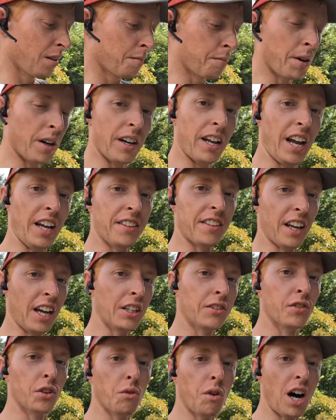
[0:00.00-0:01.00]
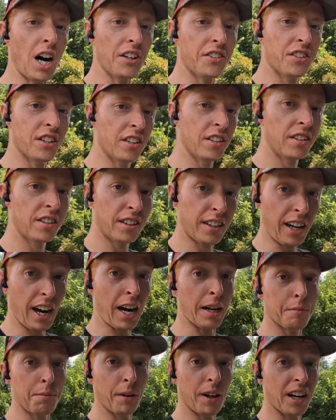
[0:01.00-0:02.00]
But hey, thanks for watching.
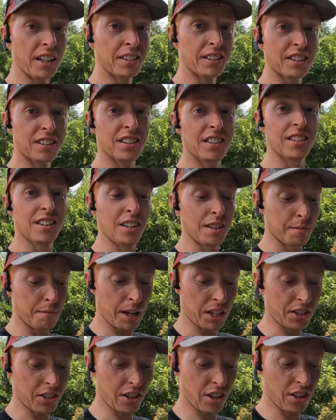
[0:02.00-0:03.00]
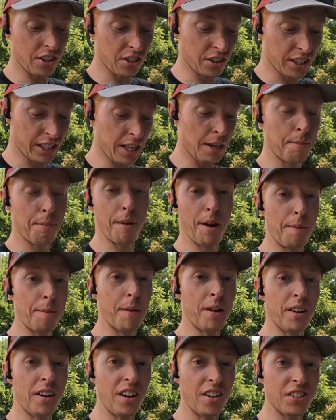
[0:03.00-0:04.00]
God bless. Make sure you keep up
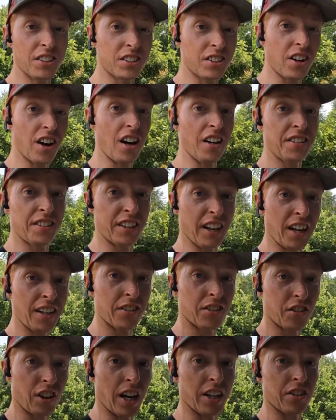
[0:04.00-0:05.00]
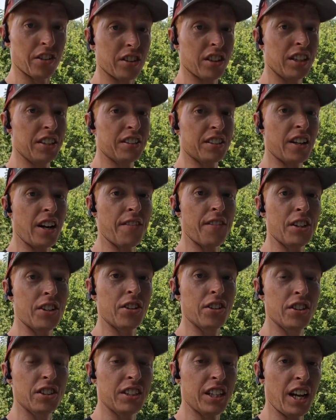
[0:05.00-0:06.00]
on all this content. Trying to release it every
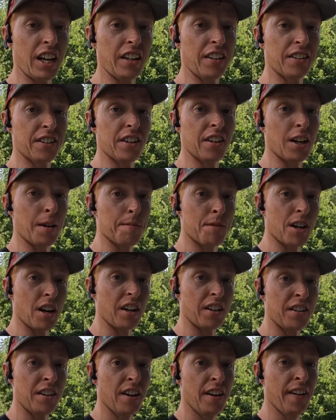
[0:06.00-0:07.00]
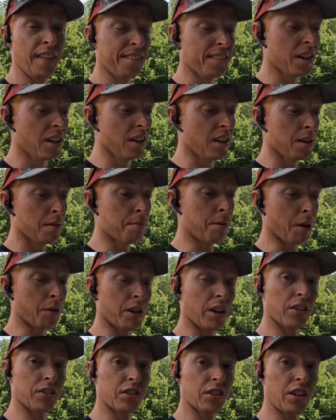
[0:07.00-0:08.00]
Tuesday until I'm done. But
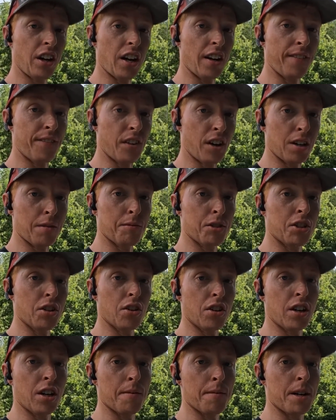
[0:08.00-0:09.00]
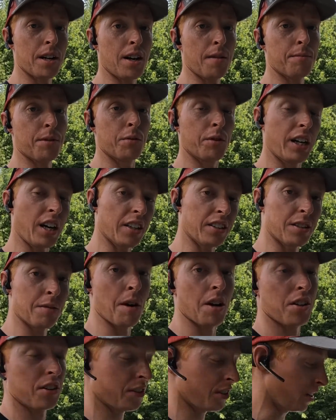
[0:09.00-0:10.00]
we also got a farm show coming up, and we got some
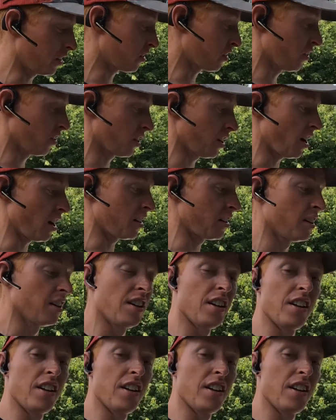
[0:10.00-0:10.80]
other things going on.